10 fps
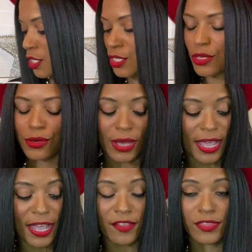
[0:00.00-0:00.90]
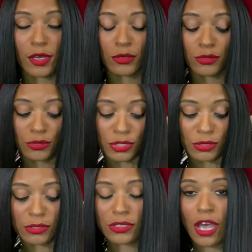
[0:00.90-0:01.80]
So I got those
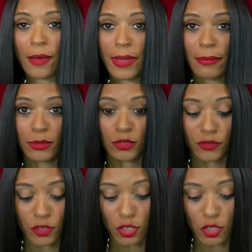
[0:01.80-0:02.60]
combat boots for